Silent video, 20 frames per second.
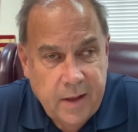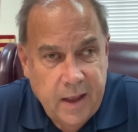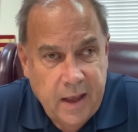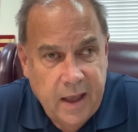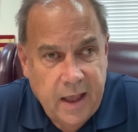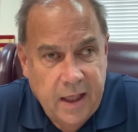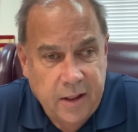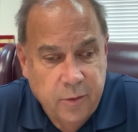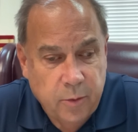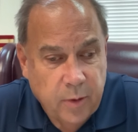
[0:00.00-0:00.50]

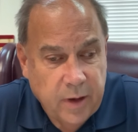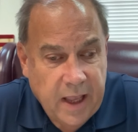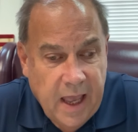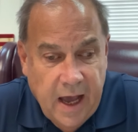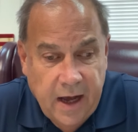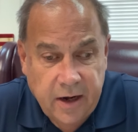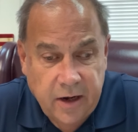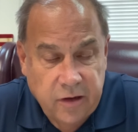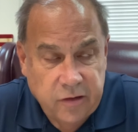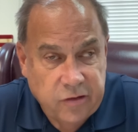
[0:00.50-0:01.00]
And the
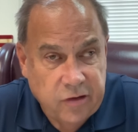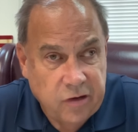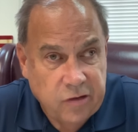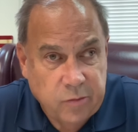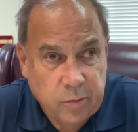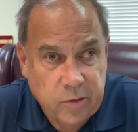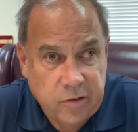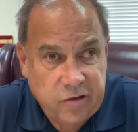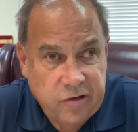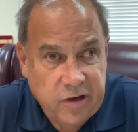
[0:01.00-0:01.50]
reality is
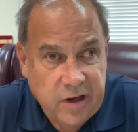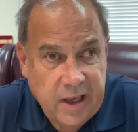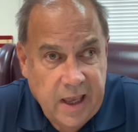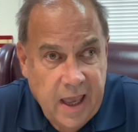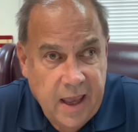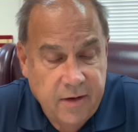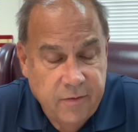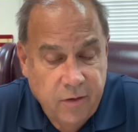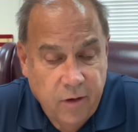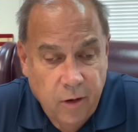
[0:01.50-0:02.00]
this, when she
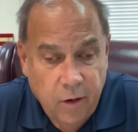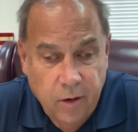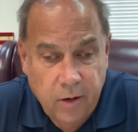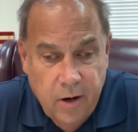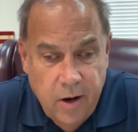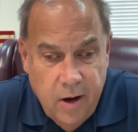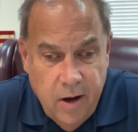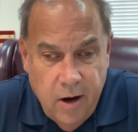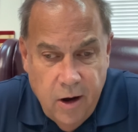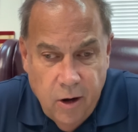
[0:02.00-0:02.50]
gave
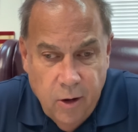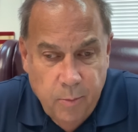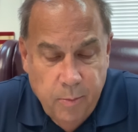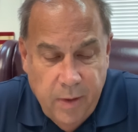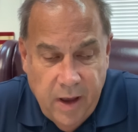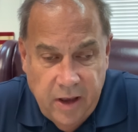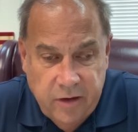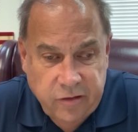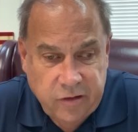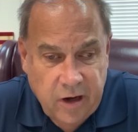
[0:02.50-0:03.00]
her
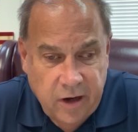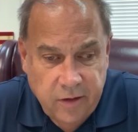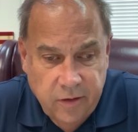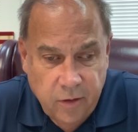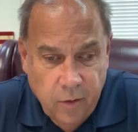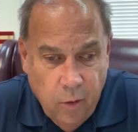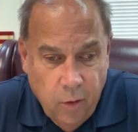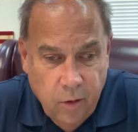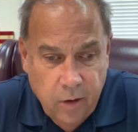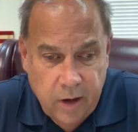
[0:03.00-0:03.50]
best unto the
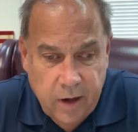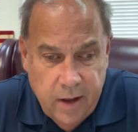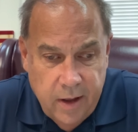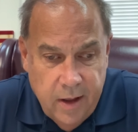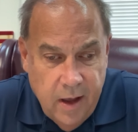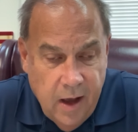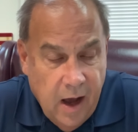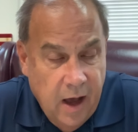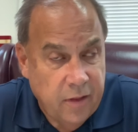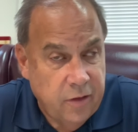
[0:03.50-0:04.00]
Lord,
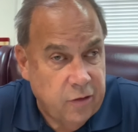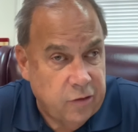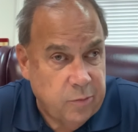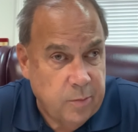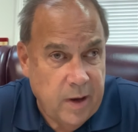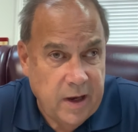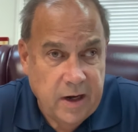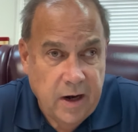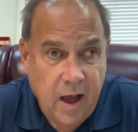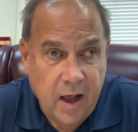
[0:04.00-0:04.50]
others
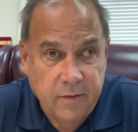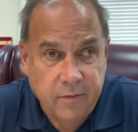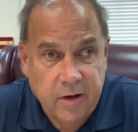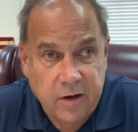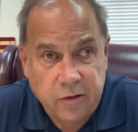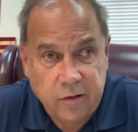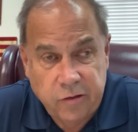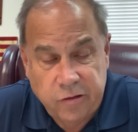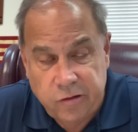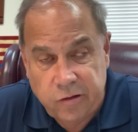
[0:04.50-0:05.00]
may not have
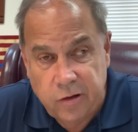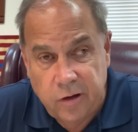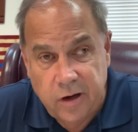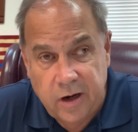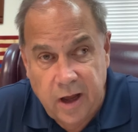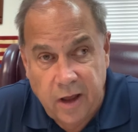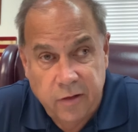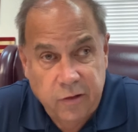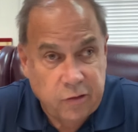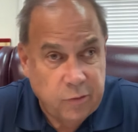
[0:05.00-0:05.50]
understood,
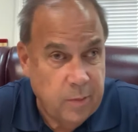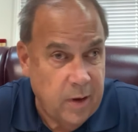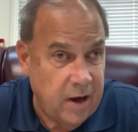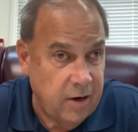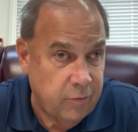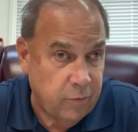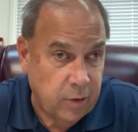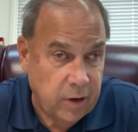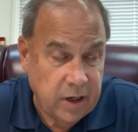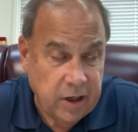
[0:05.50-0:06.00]
others may
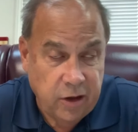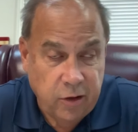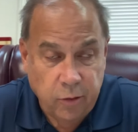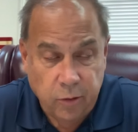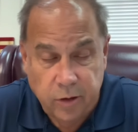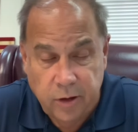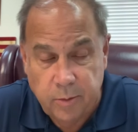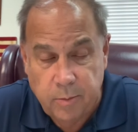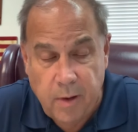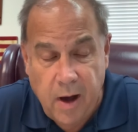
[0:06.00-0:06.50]
have
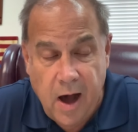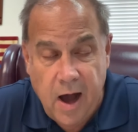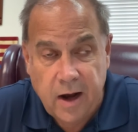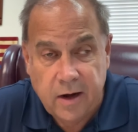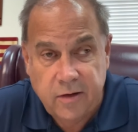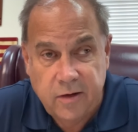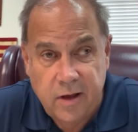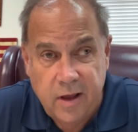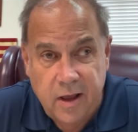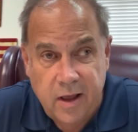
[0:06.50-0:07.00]
ridiculed and
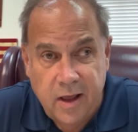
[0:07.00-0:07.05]
mocked,